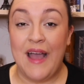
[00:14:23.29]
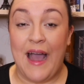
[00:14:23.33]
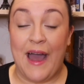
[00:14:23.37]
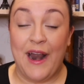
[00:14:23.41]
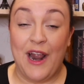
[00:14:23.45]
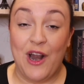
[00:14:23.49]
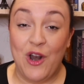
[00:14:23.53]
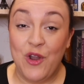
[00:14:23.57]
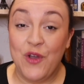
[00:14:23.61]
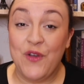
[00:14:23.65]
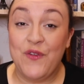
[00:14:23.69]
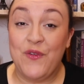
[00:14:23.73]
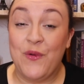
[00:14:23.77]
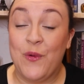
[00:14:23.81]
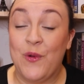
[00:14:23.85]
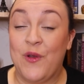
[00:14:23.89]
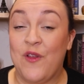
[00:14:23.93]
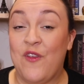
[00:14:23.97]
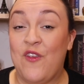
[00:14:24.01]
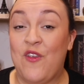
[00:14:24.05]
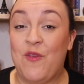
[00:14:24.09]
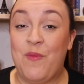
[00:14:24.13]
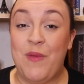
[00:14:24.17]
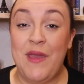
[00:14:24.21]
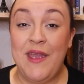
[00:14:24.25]
and I look forward to
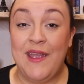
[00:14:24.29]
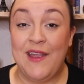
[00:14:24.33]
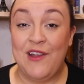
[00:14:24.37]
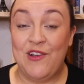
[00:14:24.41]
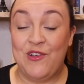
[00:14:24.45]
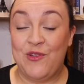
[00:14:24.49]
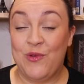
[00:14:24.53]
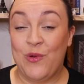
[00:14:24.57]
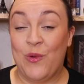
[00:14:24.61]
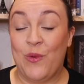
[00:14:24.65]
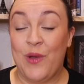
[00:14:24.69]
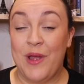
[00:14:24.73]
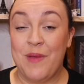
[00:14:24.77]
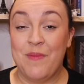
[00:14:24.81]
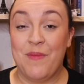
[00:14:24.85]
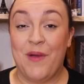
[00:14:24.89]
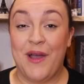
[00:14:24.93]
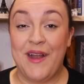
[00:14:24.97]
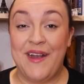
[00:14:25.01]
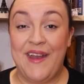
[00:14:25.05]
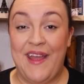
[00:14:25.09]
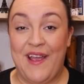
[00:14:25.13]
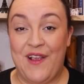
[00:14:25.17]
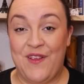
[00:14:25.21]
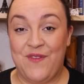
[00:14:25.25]
speaking to you all in
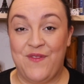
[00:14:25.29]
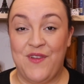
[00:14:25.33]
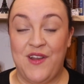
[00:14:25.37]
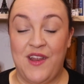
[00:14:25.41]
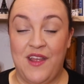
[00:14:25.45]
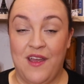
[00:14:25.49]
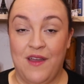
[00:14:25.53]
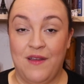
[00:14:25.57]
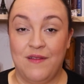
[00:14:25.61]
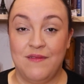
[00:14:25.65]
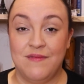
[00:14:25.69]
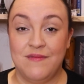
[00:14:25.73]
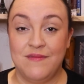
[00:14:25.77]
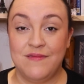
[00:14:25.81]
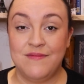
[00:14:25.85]
my next video.